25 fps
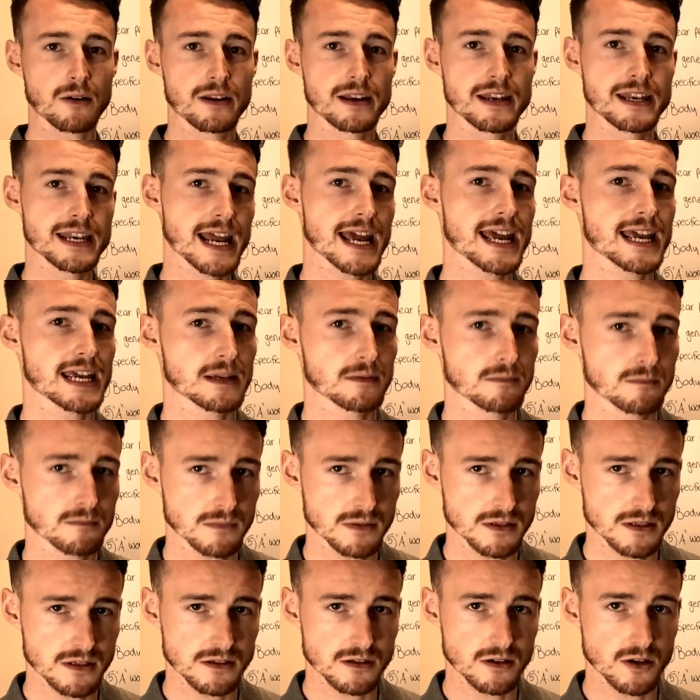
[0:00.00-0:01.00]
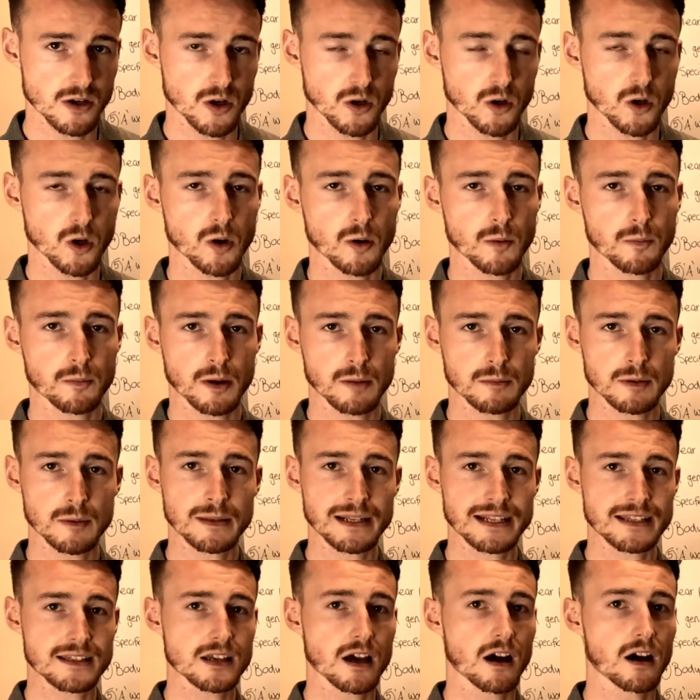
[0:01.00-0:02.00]
names or probably
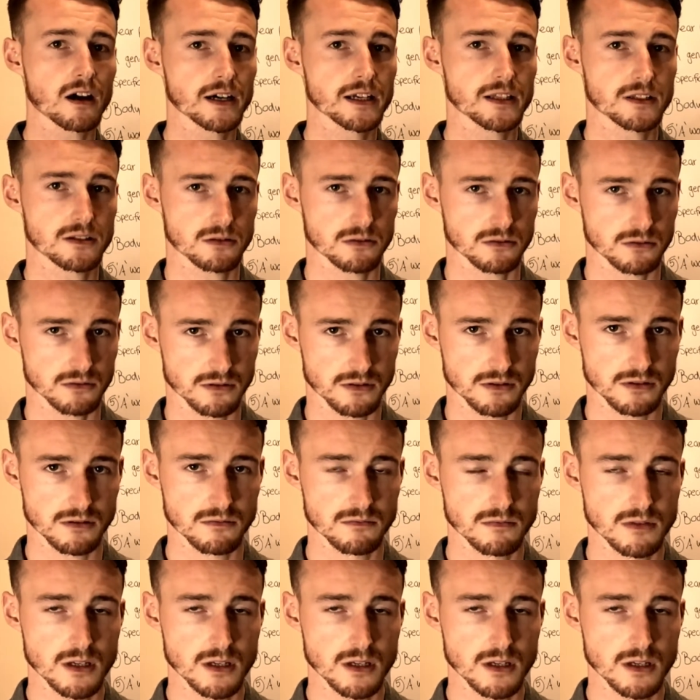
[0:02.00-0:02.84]
titles.